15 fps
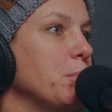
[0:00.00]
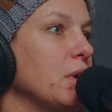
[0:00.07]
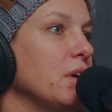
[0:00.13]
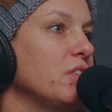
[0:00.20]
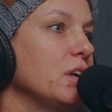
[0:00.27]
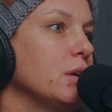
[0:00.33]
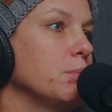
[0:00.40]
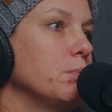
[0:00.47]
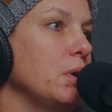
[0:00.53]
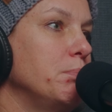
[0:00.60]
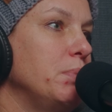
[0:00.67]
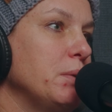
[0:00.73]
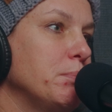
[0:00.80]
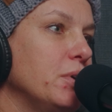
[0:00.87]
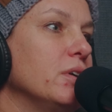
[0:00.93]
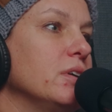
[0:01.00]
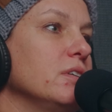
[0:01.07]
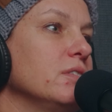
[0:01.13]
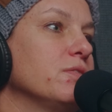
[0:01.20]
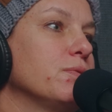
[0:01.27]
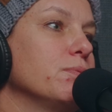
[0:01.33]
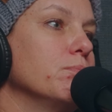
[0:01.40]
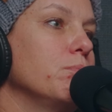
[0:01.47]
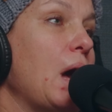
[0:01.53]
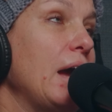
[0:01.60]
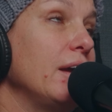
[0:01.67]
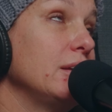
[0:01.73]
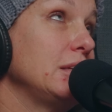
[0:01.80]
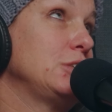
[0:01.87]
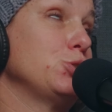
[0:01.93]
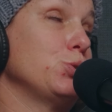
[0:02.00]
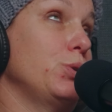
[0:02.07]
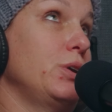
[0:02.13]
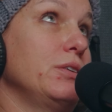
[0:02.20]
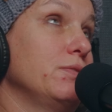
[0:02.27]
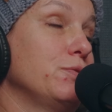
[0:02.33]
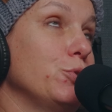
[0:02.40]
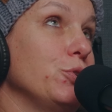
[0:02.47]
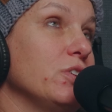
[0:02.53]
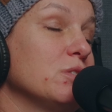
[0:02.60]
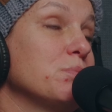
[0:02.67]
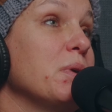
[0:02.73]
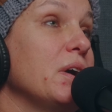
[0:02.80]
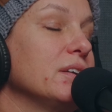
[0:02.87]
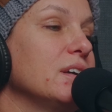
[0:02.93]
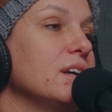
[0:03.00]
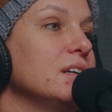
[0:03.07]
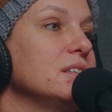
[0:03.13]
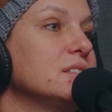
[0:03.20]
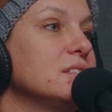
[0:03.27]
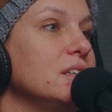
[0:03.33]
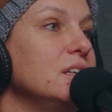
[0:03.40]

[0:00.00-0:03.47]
but I think a big part of my joy for this podcast